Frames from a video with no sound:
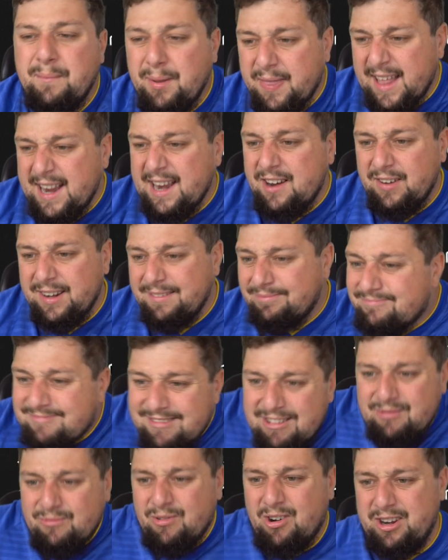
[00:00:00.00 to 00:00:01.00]
But then,
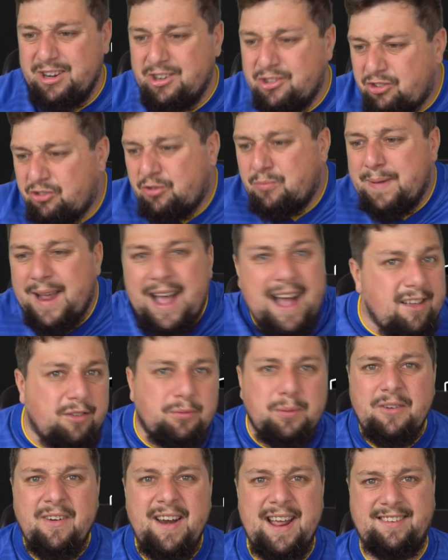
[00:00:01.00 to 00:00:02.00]
what, you just couldn't be arsed
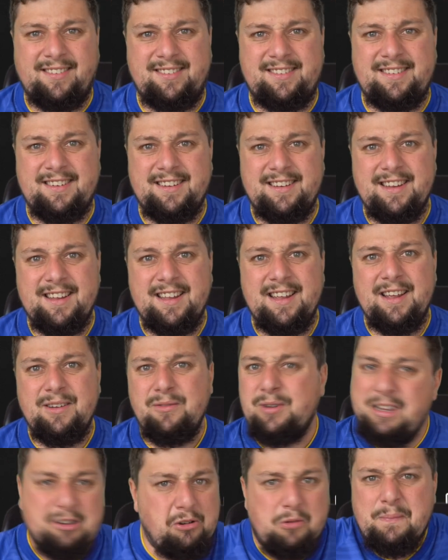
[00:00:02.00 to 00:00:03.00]
with the rest?
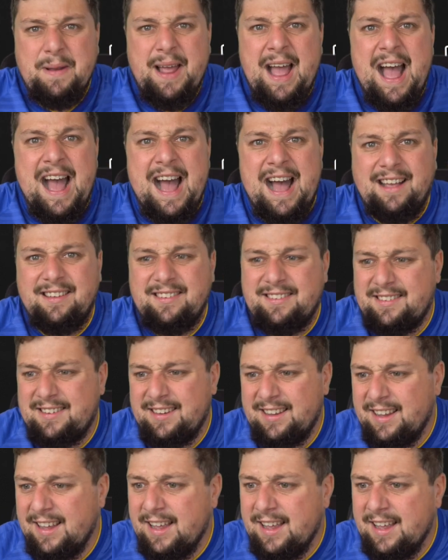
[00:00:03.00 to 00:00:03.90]
Couldn't be arsed.